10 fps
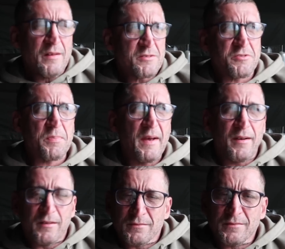So it's
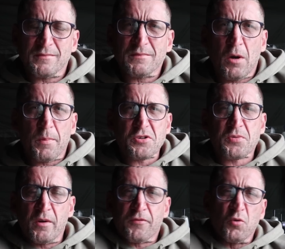about up by
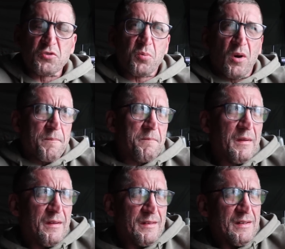12, quarter to one.
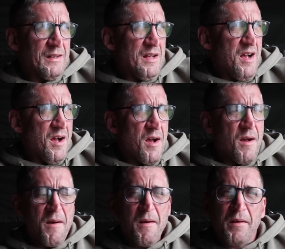
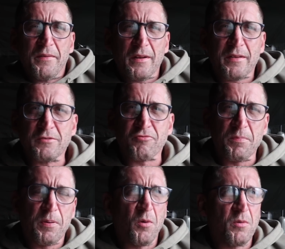Nothing to
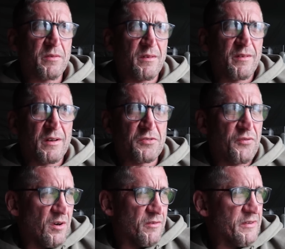report thus
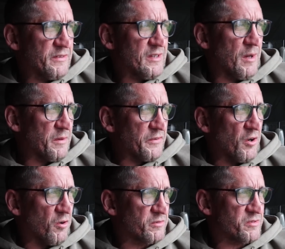far. I've had a couple of
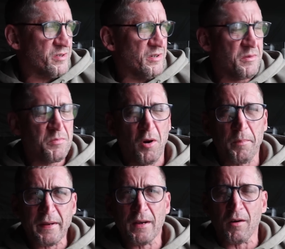knocks, might
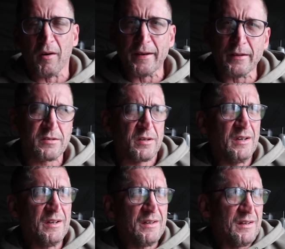have been liners.
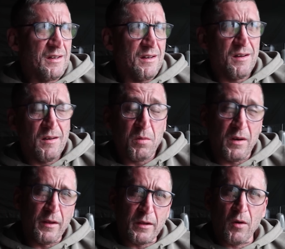One
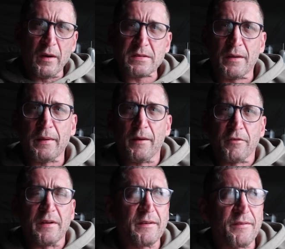of the guys up the
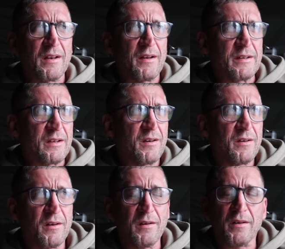other end of the lake,
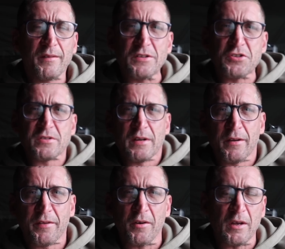I think she said
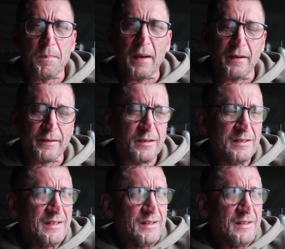a 30 pounder.